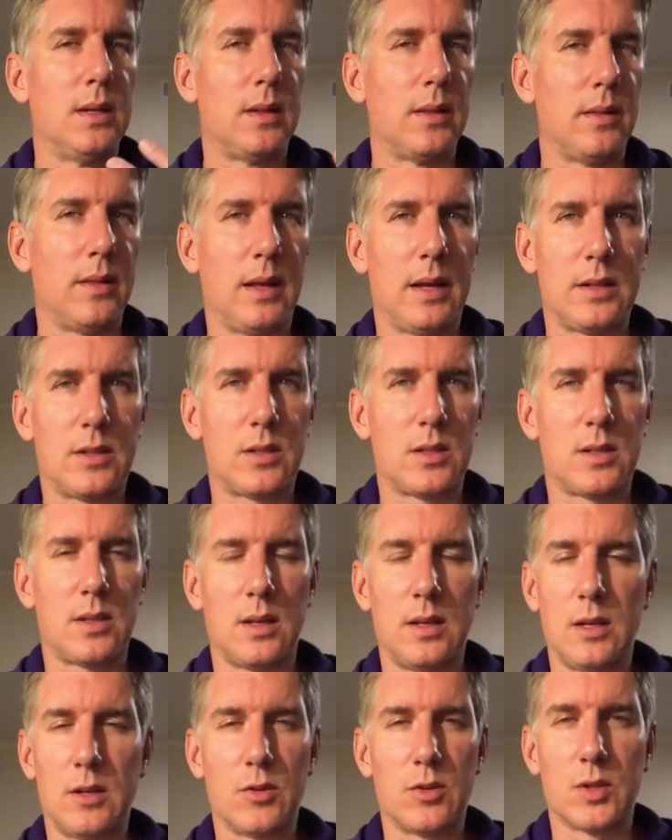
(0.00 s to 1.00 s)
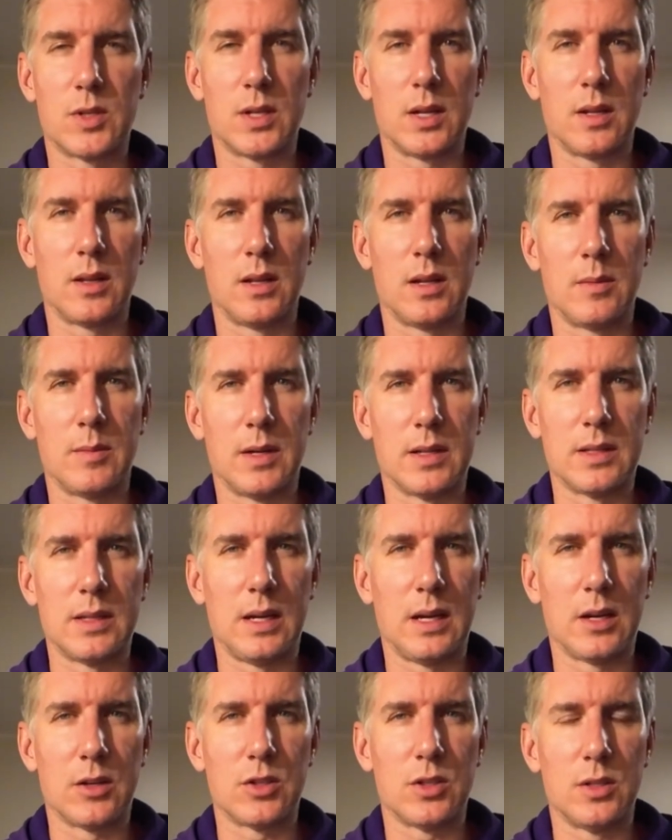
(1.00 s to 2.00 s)
that's an interesting thing about the
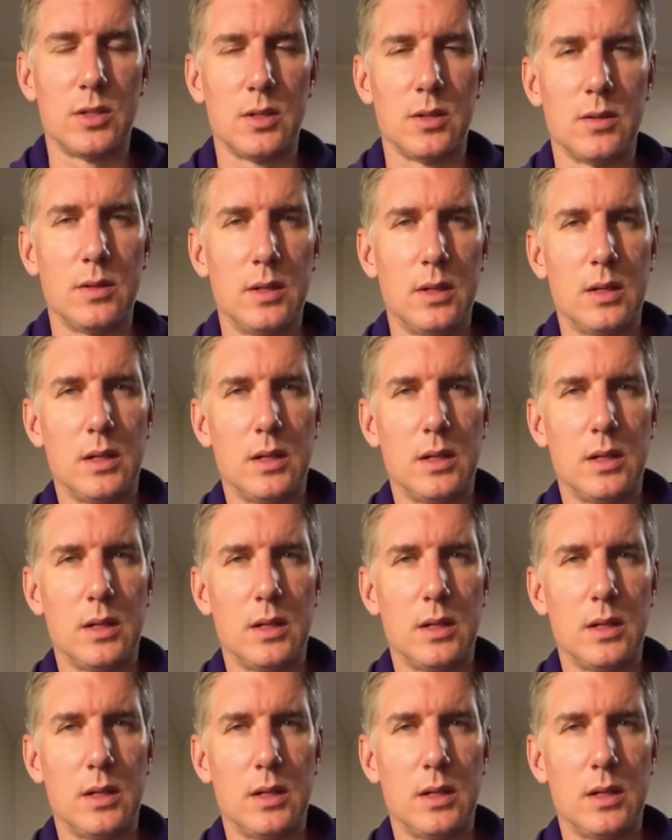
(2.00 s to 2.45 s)
Action 2.